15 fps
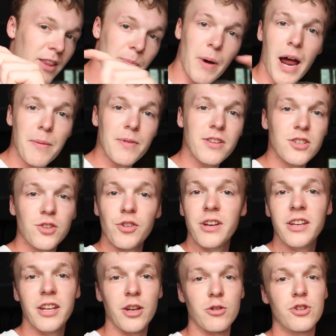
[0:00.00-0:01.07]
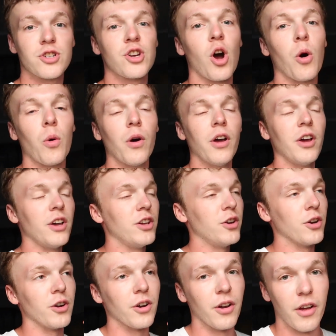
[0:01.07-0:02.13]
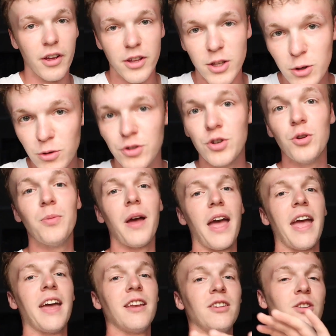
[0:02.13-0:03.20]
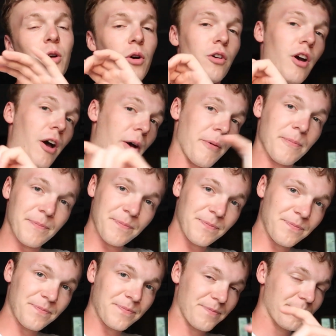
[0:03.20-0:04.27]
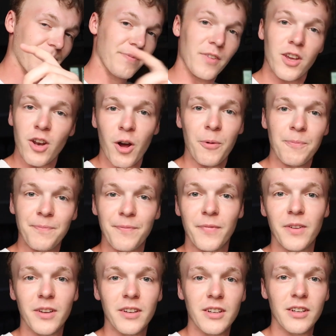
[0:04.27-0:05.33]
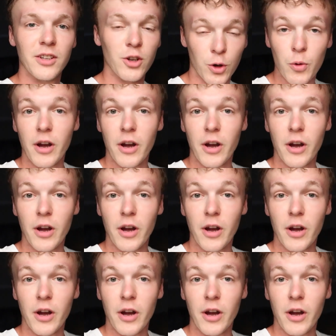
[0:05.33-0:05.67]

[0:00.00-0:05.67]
At the bottom of the screen, it'll show your YouTube and your, you know, your